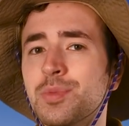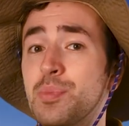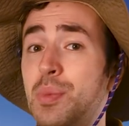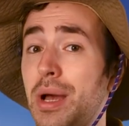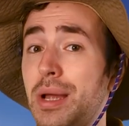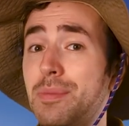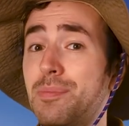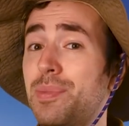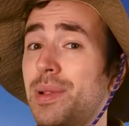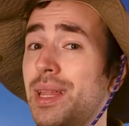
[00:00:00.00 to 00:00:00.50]

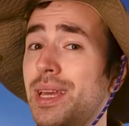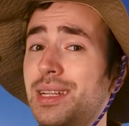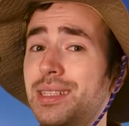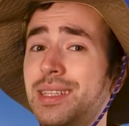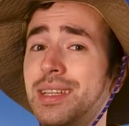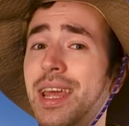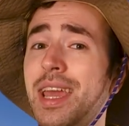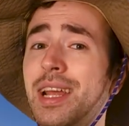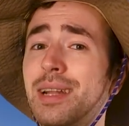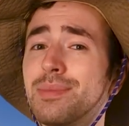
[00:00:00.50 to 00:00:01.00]
but plants
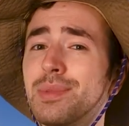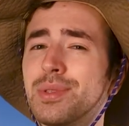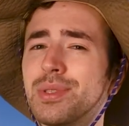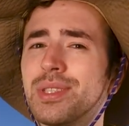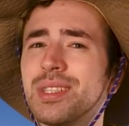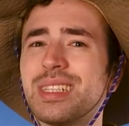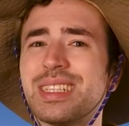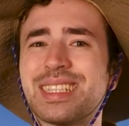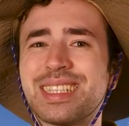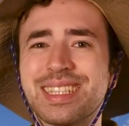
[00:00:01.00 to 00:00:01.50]
and
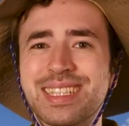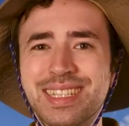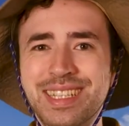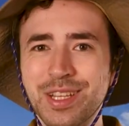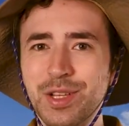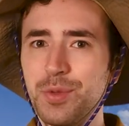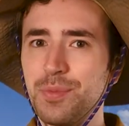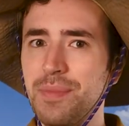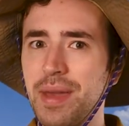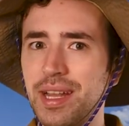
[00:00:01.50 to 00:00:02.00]
animals
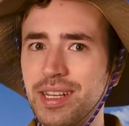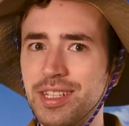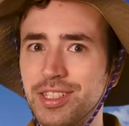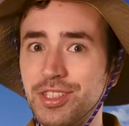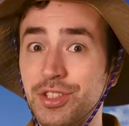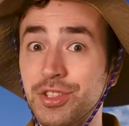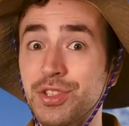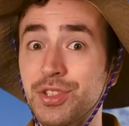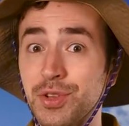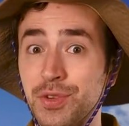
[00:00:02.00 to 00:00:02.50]
still manage
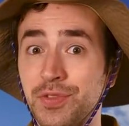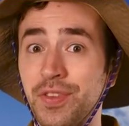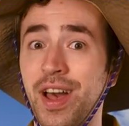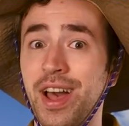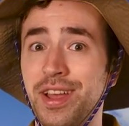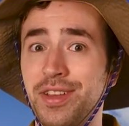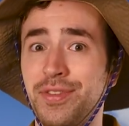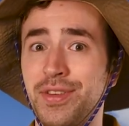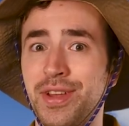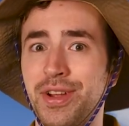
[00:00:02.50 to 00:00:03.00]
to
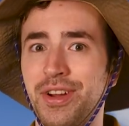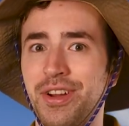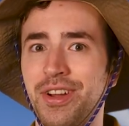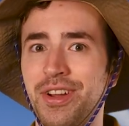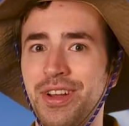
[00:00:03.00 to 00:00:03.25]
survive here